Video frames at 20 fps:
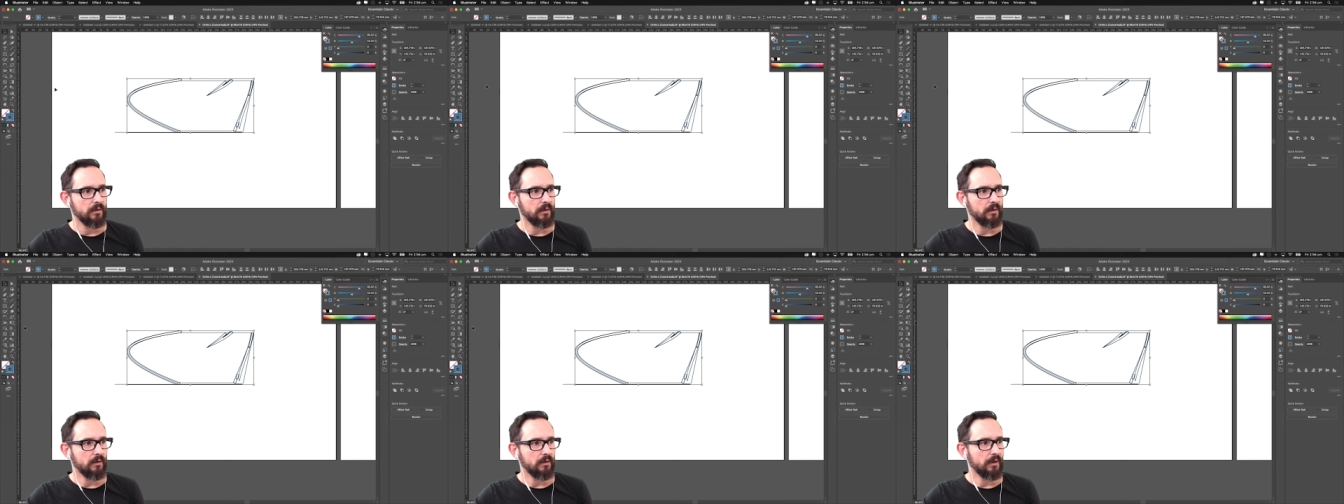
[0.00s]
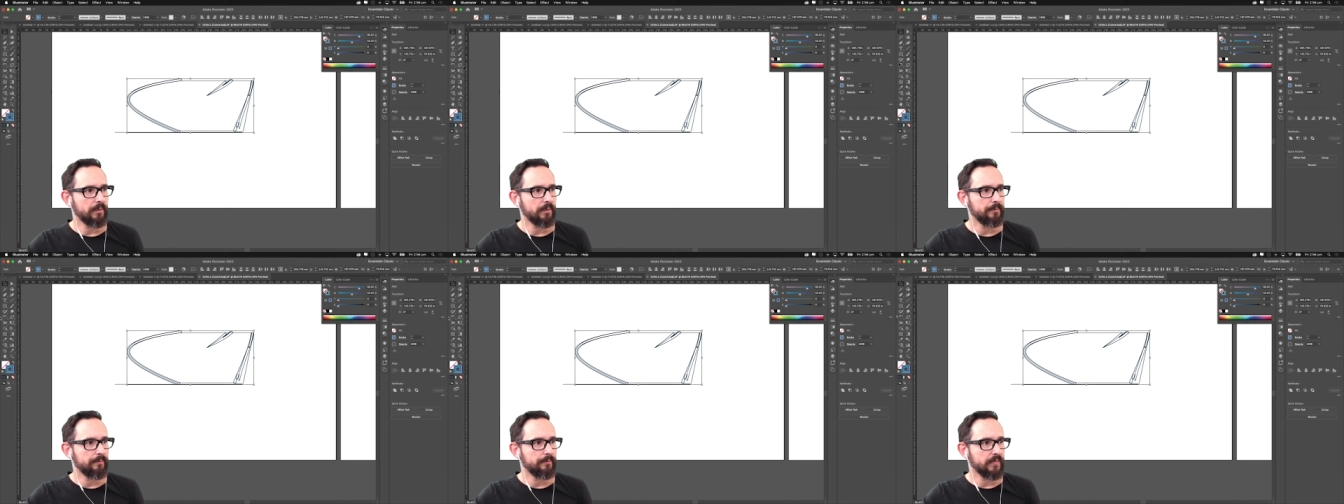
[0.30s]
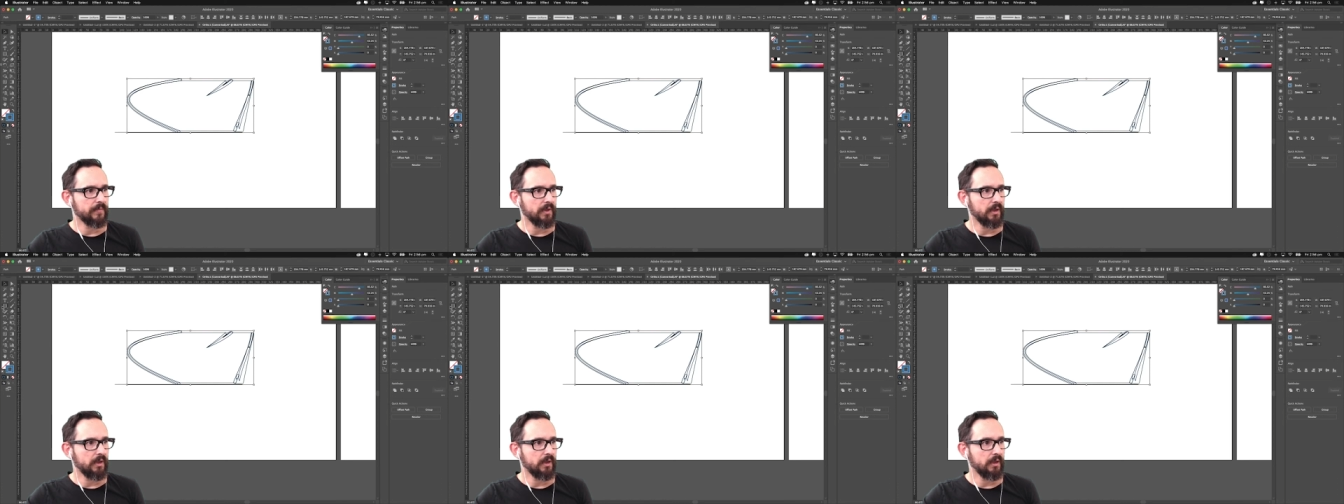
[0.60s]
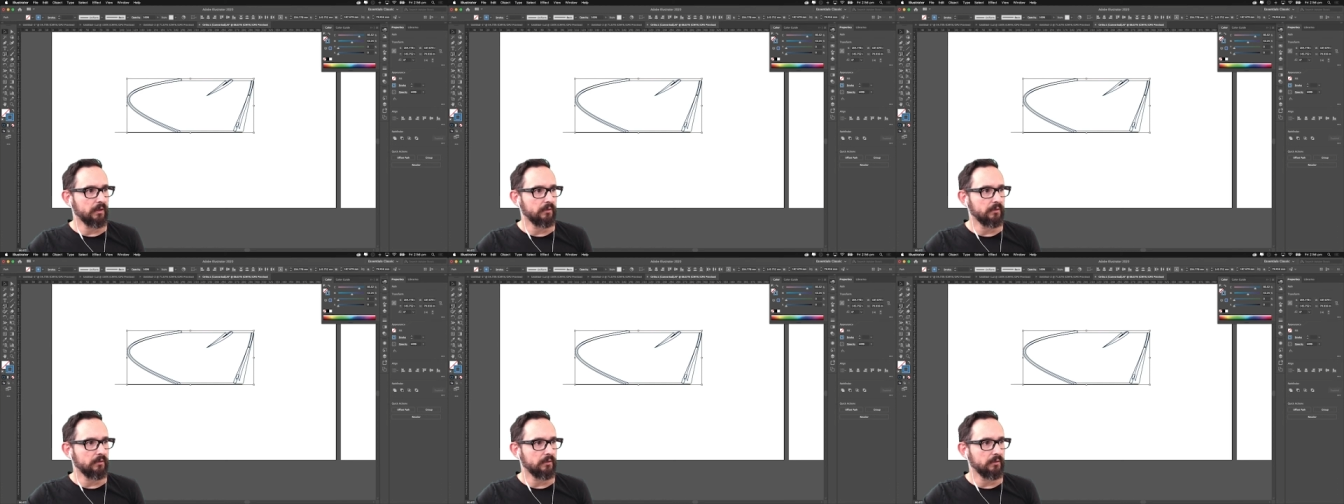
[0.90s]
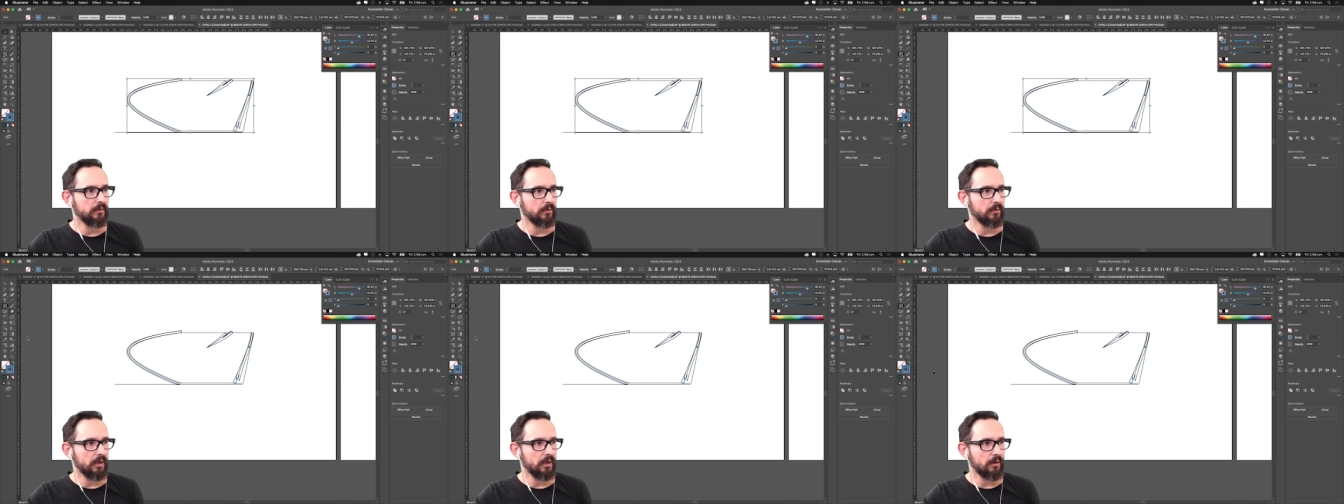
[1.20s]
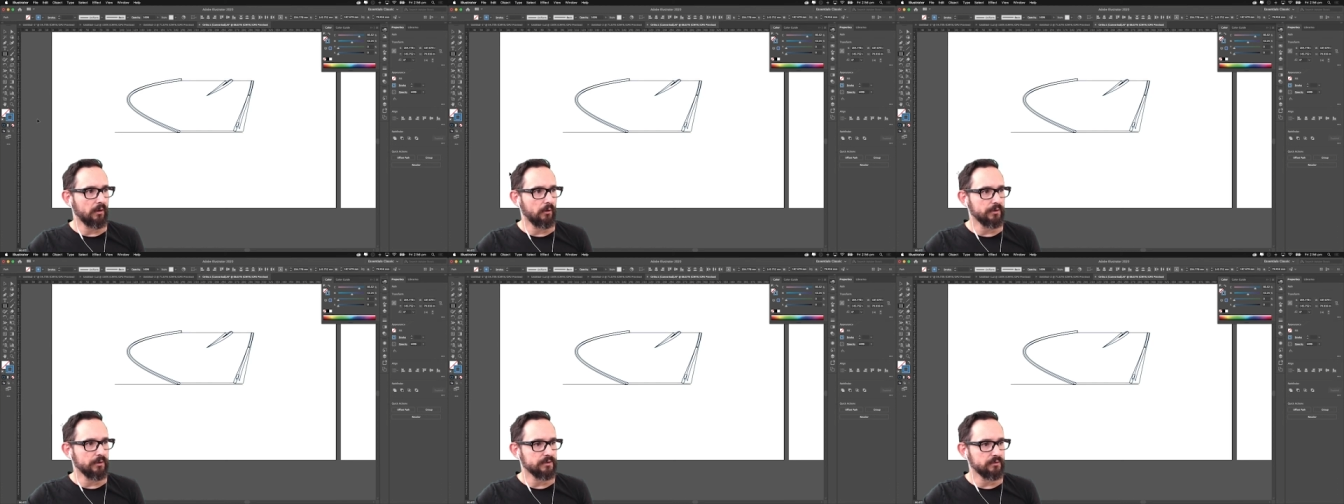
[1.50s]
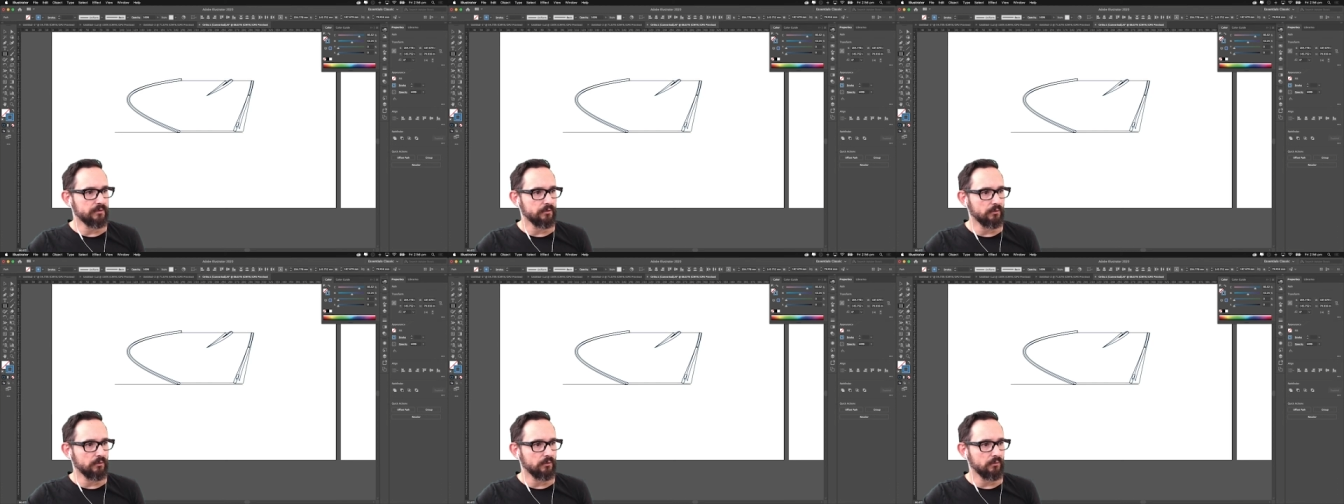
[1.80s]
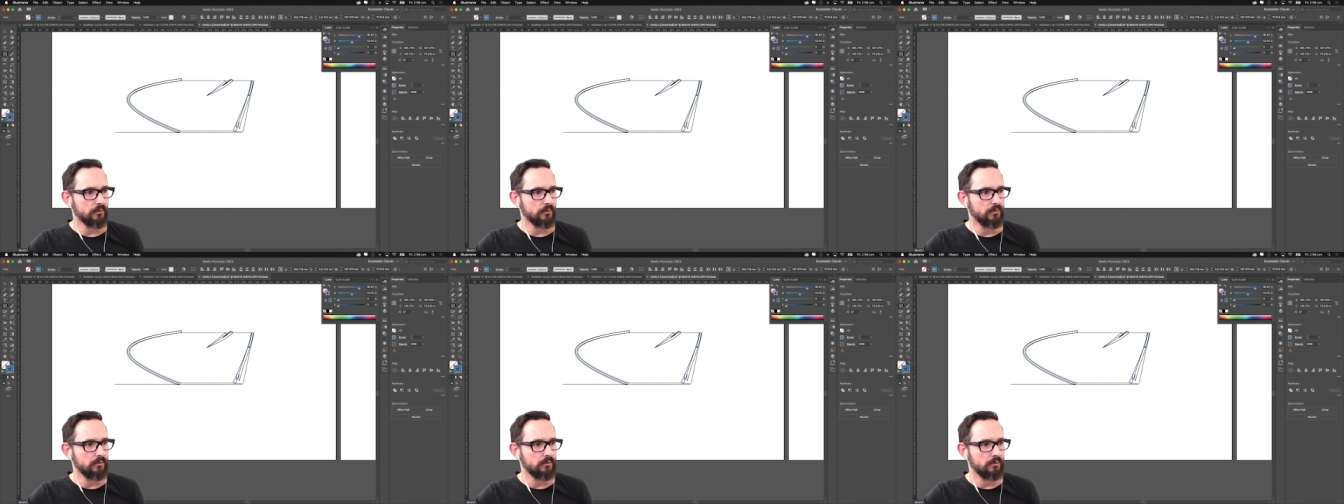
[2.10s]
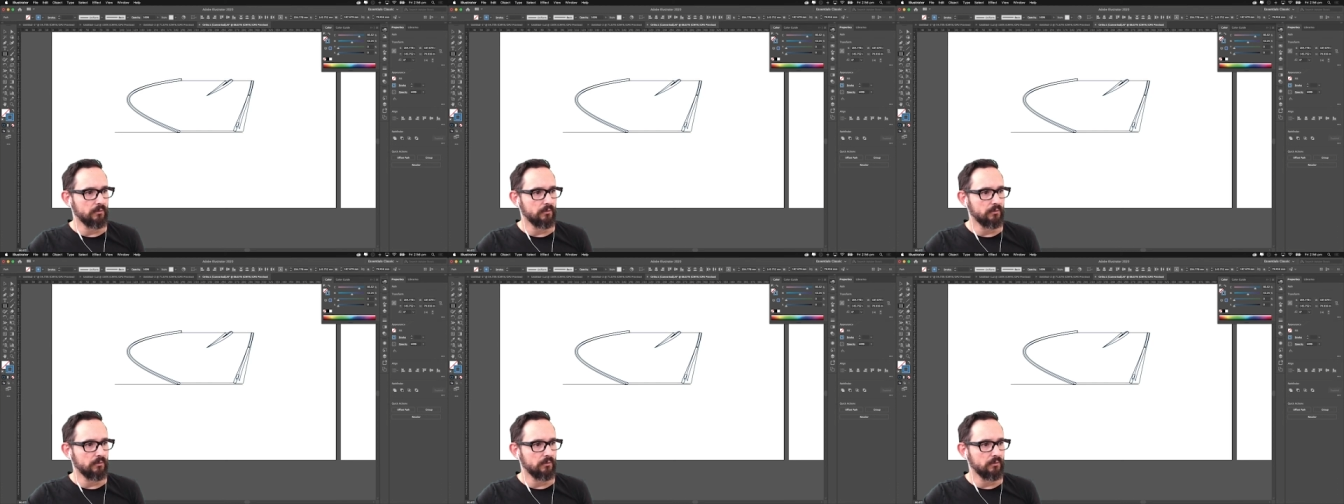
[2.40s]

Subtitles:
All right, and you can always do